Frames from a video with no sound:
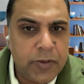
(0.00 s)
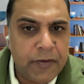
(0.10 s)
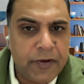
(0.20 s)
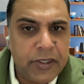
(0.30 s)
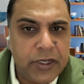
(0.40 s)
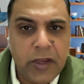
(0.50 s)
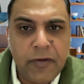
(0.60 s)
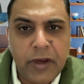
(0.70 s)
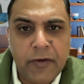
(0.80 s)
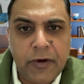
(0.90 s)
But we generally
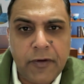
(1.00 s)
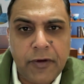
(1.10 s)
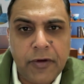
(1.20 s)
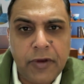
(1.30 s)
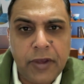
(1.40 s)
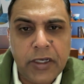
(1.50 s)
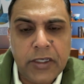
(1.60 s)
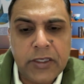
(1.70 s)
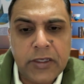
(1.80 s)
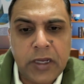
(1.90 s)
wait for a few
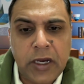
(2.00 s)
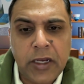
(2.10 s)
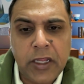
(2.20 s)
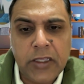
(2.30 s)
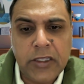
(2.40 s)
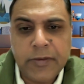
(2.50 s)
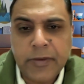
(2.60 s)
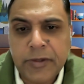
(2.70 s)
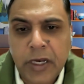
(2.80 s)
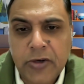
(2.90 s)
years until the
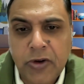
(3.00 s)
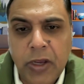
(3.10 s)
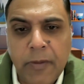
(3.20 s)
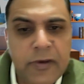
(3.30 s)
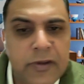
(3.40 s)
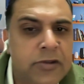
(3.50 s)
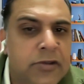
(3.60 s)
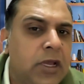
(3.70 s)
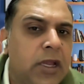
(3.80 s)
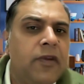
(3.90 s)
symptoms start showing up,
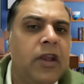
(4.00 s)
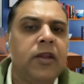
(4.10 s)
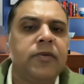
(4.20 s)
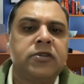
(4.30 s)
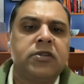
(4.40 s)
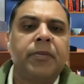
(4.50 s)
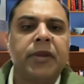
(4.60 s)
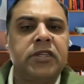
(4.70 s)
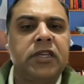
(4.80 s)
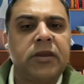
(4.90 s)
and we end up
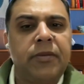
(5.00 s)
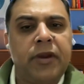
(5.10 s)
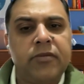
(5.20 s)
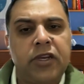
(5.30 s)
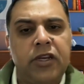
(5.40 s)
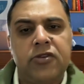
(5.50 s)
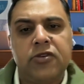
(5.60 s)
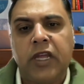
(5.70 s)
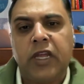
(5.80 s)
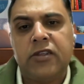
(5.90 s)
suppressing symptoms, right?
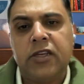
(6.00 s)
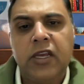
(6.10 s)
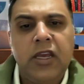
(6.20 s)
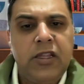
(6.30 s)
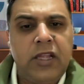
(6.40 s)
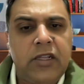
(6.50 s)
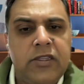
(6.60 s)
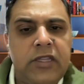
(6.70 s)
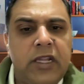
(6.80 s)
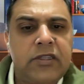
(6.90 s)
So that's
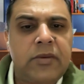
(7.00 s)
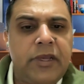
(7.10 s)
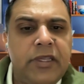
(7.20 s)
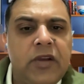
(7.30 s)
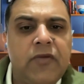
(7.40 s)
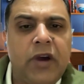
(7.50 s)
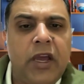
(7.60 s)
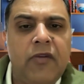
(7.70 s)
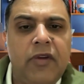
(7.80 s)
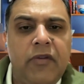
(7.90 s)
the basic
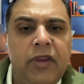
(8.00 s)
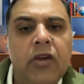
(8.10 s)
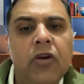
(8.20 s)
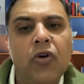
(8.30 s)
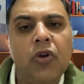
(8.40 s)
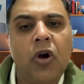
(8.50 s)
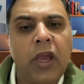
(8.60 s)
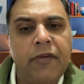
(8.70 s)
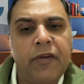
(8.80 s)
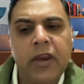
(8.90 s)
why we go wrong
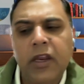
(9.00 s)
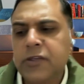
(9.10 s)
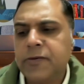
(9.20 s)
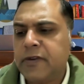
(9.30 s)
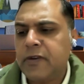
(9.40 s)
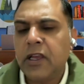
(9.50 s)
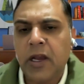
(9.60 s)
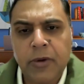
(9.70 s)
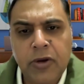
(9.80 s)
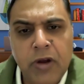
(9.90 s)
everywhere, and especially
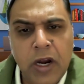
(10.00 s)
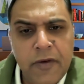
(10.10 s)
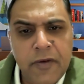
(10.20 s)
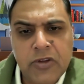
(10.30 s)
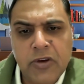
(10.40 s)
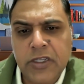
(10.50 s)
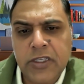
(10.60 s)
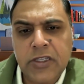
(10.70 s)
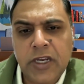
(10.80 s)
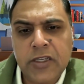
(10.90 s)
coming to cardiovascular
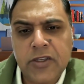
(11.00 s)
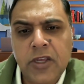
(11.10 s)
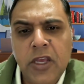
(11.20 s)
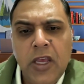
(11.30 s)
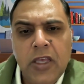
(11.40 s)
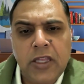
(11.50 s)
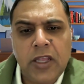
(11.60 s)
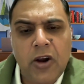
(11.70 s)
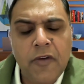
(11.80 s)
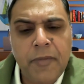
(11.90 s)
disease, right? So there
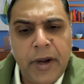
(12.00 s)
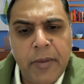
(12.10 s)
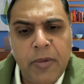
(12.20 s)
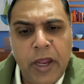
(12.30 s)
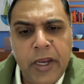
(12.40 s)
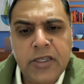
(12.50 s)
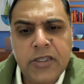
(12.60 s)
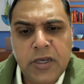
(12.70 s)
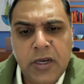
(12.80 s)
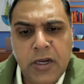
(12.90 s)
are a lot of
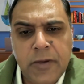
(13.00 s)
metabolites.